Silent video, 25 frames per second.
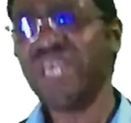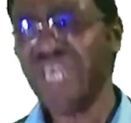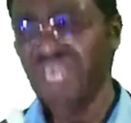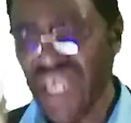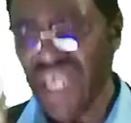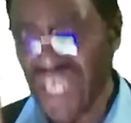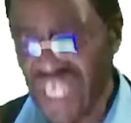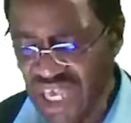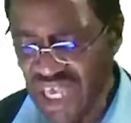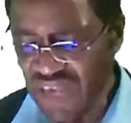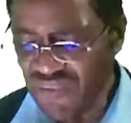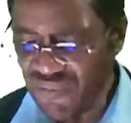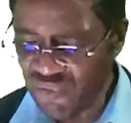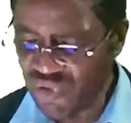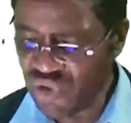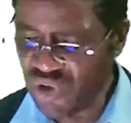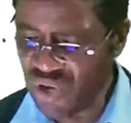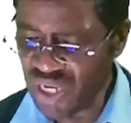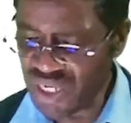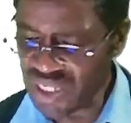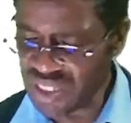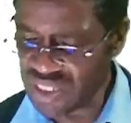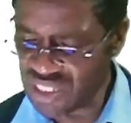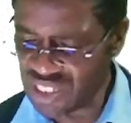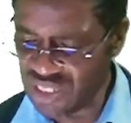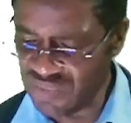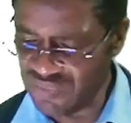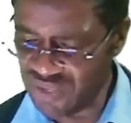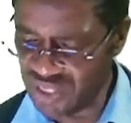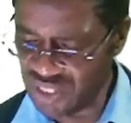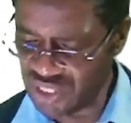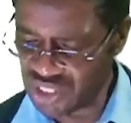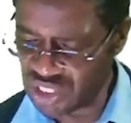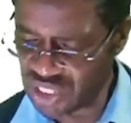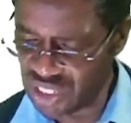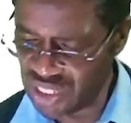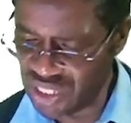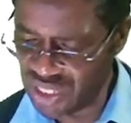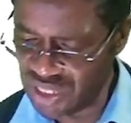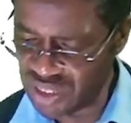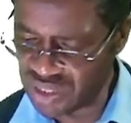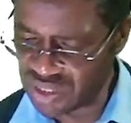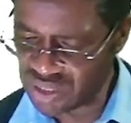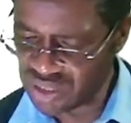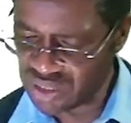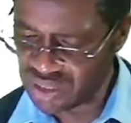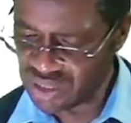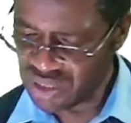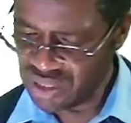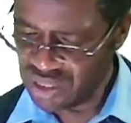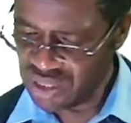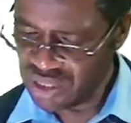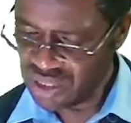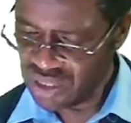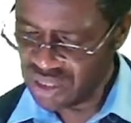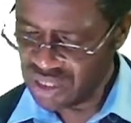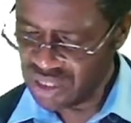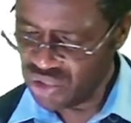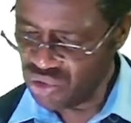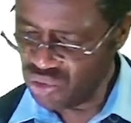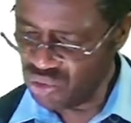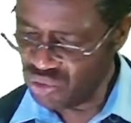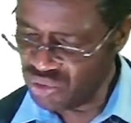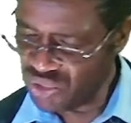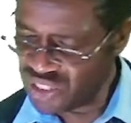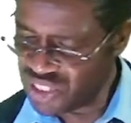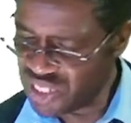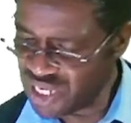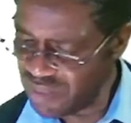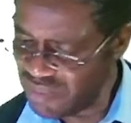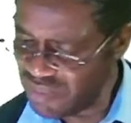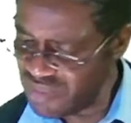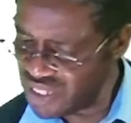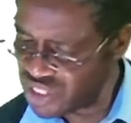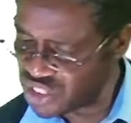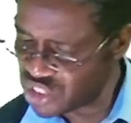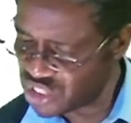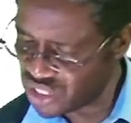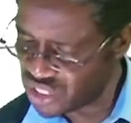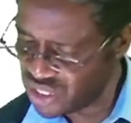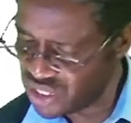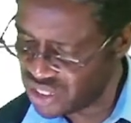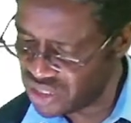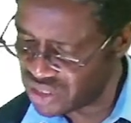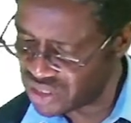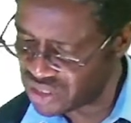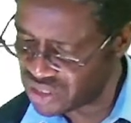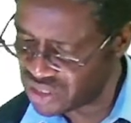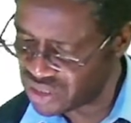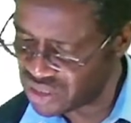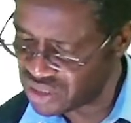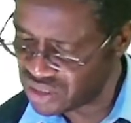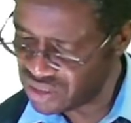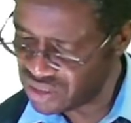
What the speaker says: If you are receiving shares, you debit shares,